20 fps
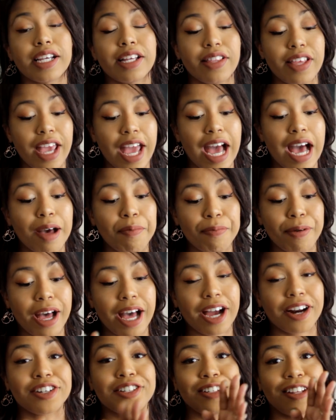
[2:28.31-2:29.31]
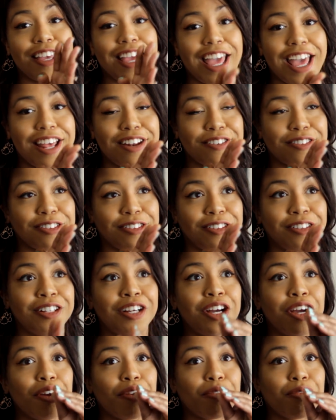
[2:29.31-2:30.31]
Can the app actually handle
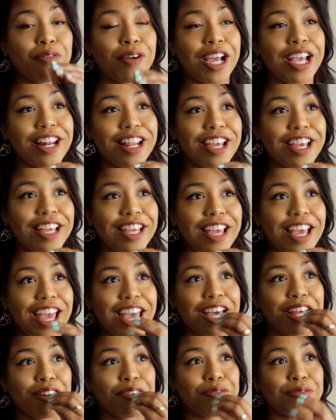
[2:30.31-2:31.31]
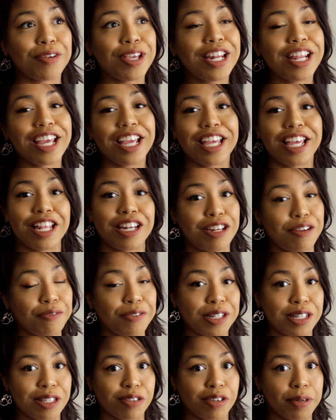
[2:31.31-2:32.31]
writing and reading in
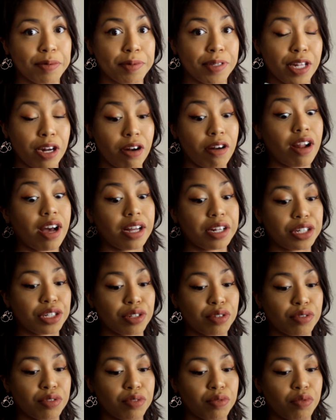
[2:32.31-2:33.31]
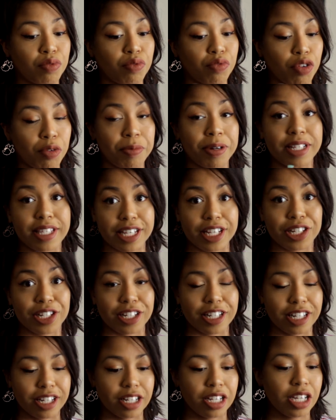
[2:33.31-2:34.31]
different scripts that are not just romanization?